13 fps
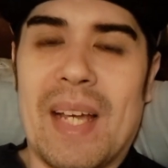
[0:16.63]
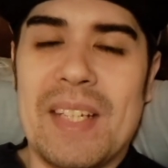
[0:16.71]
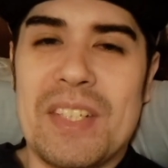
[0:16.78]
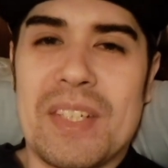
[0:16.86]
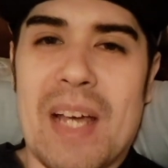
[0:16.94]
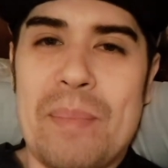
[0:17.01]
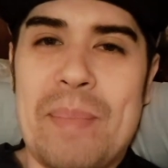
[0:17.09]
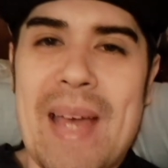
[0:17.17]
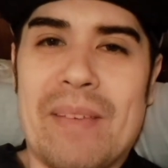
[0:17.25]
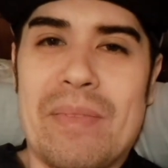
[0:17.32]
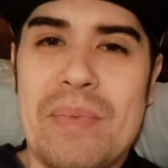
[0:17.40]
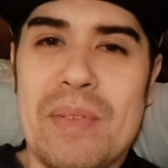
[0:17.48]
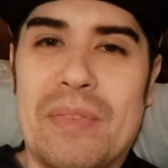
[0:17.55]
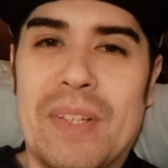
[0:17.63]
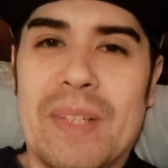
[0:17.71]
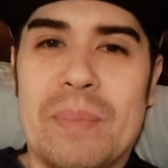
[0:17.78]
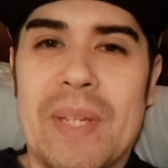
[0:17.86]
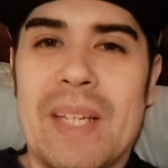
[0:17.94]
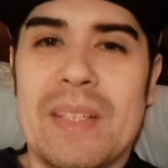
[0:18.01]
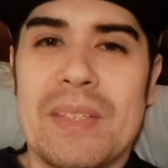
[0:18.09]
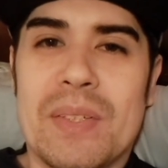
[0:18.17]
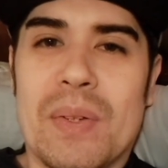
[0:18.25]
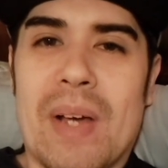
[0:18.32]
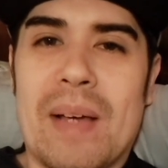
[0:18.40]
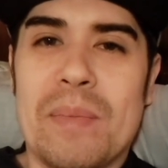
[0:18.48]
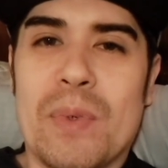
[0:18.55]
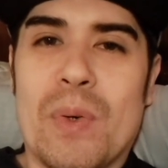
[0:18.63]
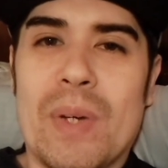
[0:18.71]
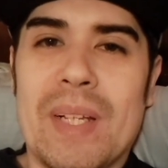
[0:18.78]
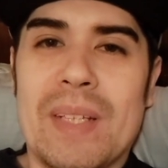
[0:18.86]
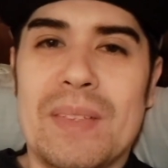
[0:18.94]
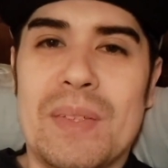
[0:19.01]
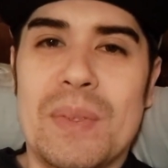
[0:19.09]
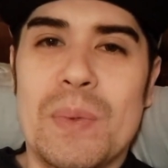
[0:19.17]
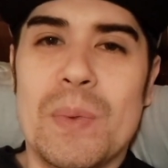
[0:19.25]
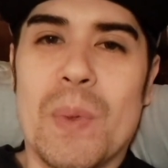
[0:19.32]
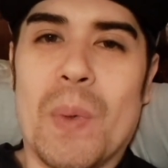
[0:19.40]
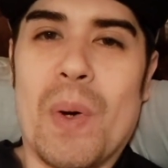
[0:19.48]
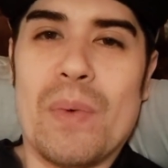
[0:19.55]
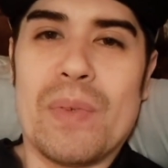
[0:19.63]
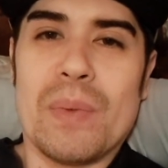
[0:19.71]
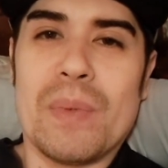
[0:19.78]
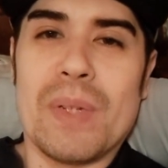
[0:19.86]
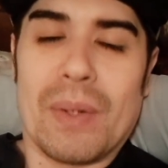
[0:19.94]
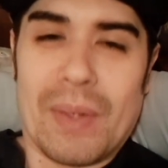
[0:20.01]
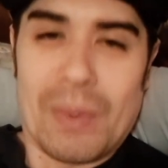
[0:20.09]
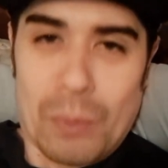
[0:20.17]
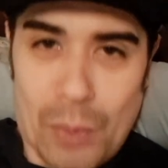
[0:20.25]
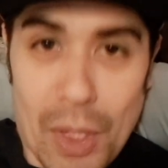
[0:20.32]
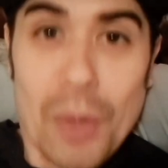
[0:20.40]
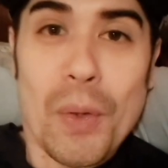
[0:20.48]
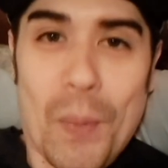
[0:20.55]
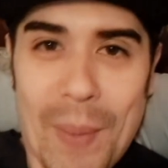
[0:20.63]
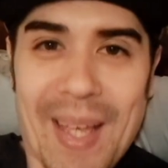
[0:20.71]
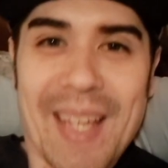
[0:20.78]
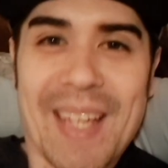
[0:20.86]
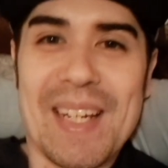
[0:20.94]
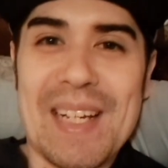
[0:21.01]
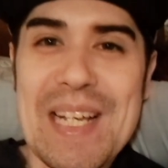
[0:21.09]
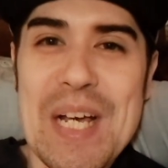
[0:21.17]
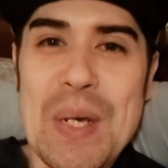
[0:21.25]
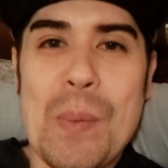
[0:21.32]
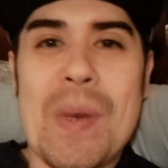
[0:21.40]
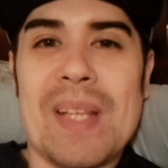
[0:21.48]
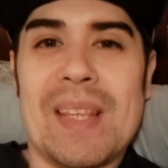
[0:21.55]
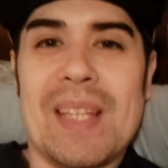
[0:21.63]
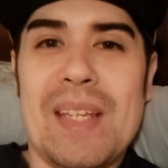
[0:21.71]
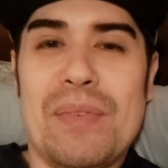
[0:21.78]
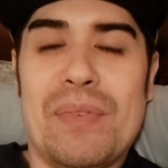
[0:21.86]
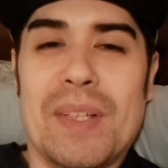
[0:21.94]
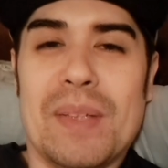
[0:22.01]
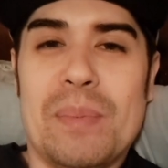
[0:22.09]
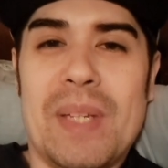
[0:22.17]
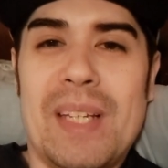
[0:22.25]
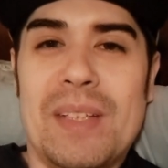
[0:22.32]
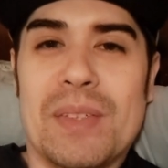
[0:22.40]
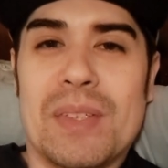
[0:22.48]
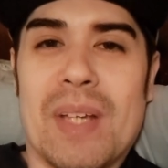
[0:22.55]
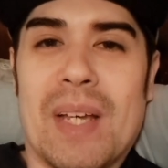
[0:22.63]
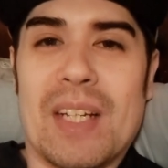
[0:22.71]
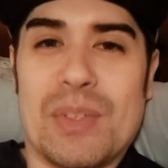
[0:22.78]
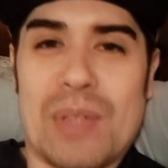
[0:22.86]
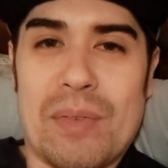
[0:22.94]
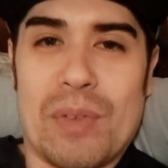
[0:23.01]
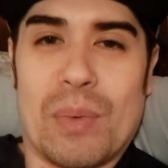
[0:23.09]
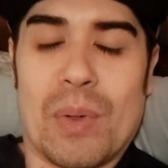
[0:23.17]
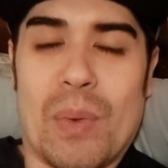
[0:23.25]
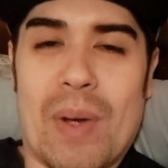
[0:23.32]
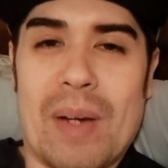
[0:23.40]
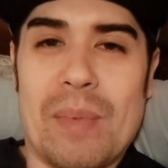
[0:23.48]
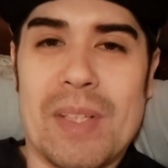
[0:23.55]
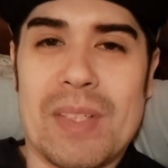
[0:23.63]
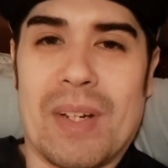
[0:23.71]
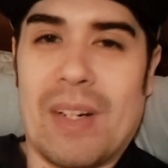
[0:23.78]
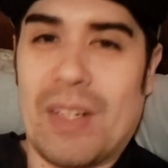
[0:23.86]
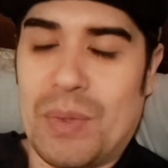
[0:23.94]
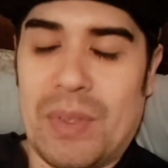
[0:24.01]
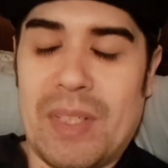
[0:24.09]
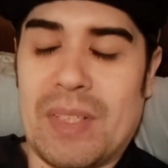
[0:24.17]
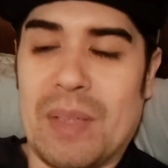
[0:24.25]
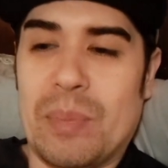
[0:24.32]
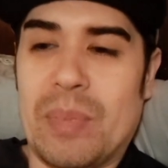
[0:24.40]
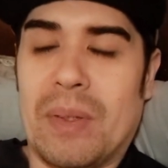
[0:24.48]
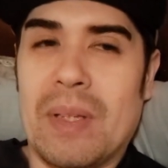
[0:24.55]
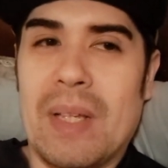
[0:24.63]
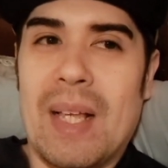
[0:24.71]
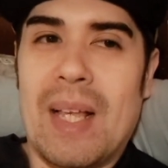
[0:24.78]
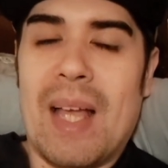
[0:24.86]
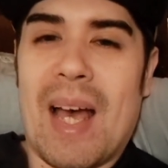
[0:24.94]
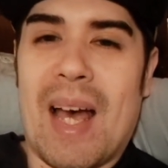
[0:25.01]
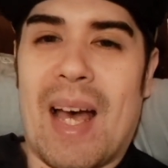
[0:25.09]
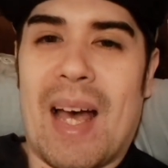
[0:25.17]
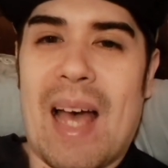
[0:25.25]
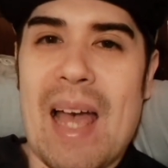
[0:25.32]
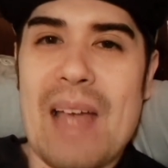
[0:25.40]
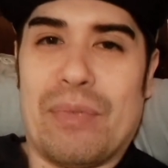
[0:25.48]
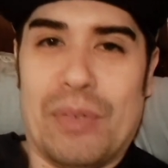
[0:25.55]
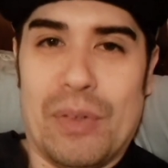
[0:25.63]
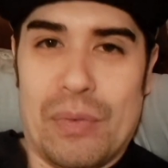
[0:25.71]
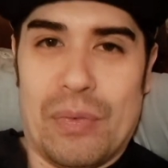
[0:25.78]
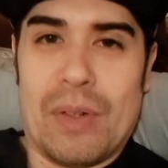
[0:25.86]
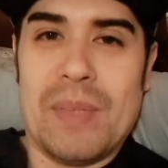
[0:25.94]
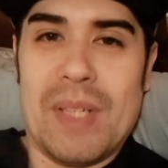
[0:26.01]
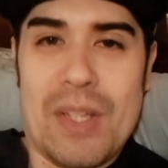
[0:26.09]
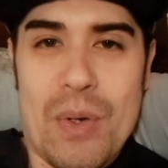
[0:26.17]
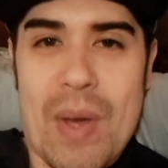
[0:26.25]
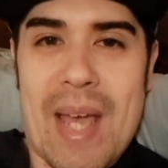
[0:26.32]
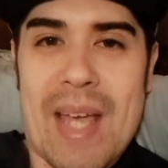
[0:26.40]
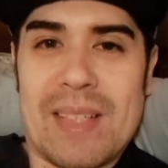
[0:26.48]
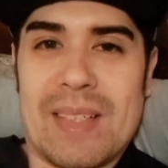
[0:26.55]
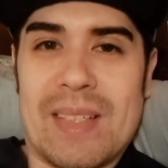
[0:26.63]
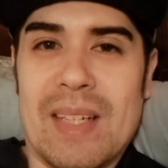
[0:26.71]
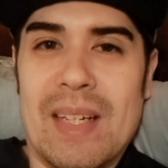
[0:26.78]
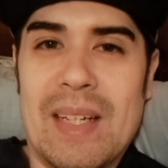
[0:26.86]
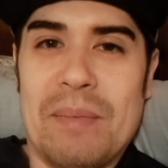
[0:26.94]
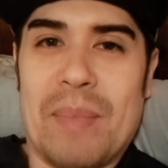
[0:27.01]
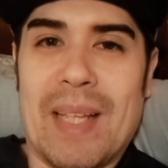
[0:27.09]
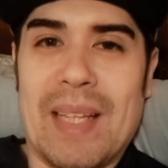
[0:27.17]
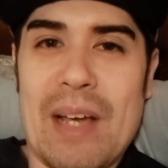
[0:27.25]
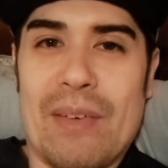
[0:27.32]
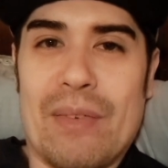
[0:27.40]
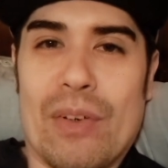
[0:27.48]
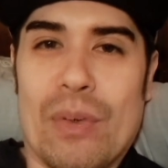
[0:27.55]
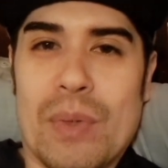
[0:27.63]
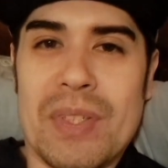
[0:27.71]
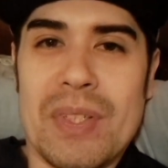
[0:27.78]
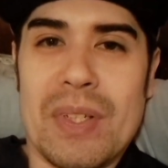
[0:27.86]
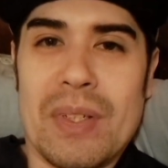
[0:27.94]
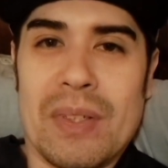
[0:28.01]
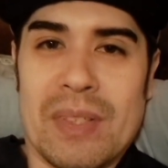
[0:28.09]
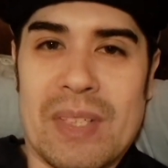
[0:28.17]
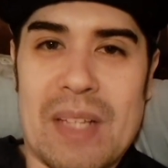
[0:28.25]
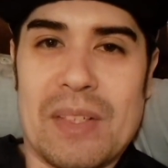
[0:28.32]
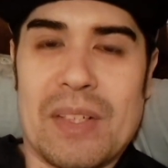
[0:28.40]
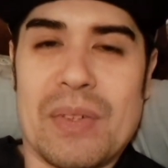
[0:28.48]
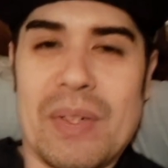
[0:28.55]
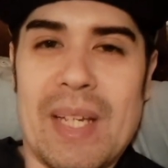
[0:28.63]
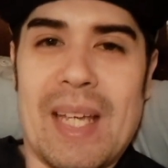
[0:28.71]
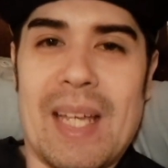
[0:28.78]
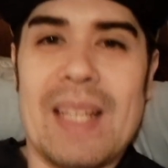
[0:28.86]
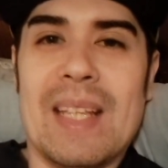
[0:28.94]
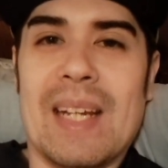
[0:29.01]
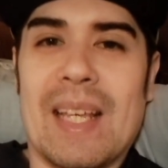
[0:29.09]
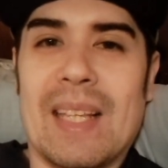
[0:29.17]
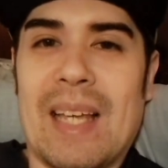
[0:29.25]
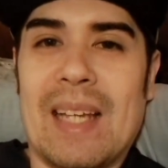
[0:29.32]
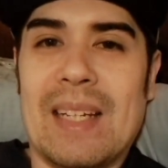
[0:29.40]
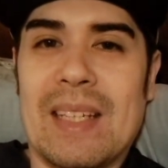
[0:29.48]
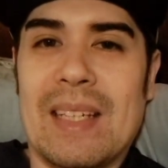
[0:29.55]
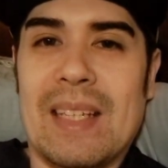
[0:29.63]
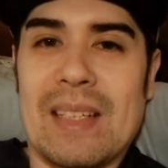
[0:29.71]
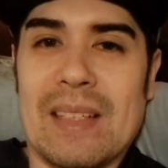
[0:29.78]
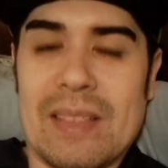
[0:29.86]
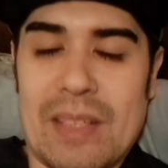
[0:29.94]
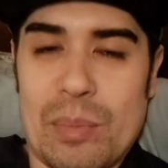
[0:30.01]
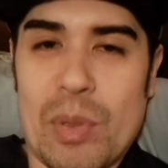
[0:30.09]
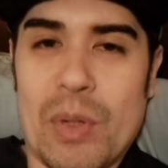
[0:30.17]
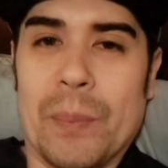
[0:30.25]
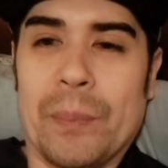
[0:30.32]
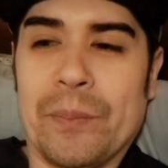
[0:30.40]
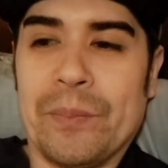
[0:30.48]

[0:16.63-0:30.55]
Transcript: I just got back from the Philippines, so I'm going to go over real quick what the Philippines travel requirements are. It's really simple. I flew from the U.S. My layover was in South Korea, and then I landed in Cebu.